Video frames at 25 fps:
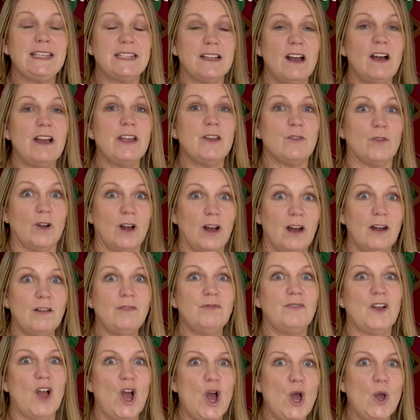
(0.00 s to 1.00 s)

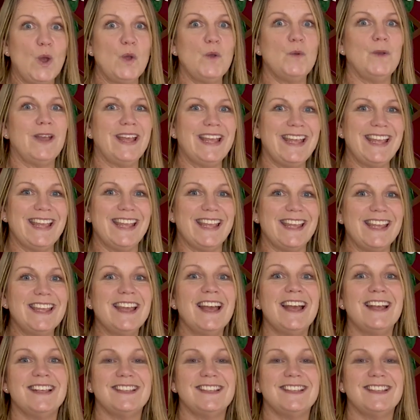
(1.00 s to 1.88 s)
digraph, OE,